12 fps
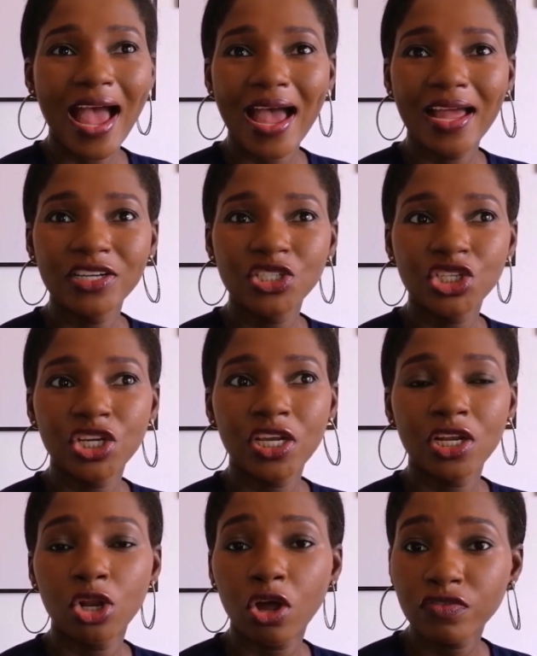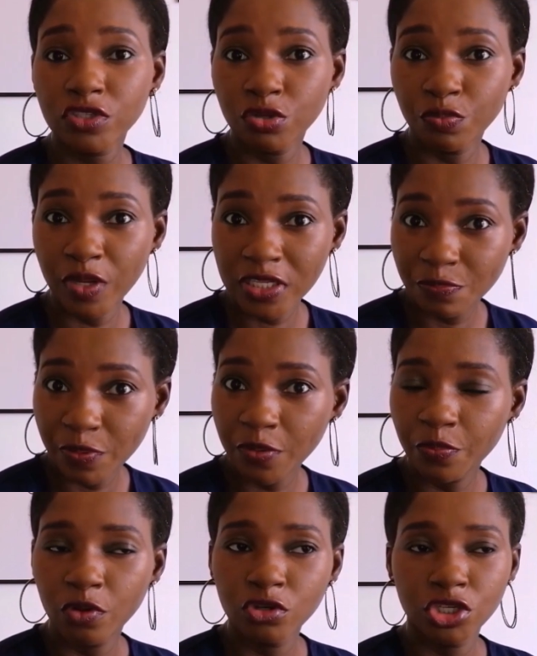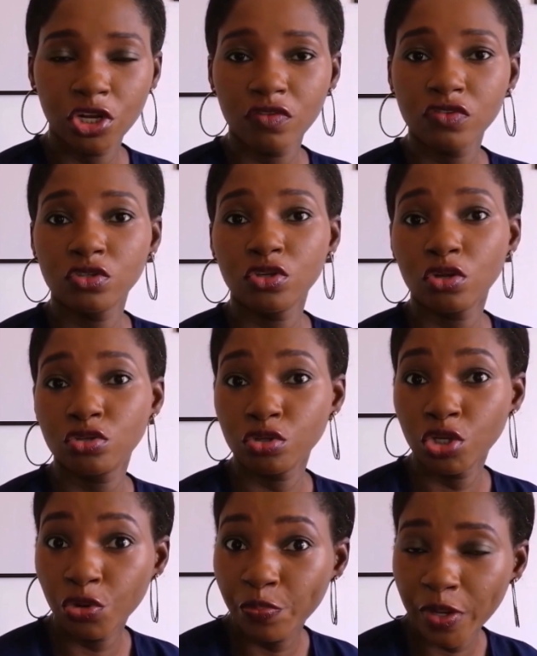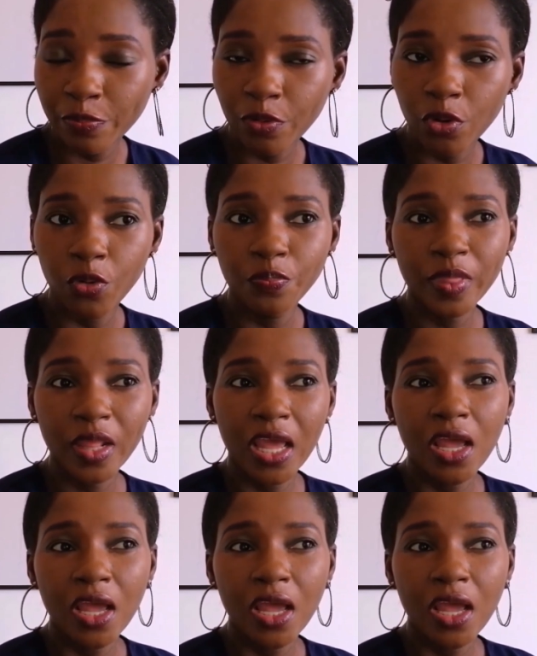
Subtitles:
And she loves to meet people. She loves to talk to new people.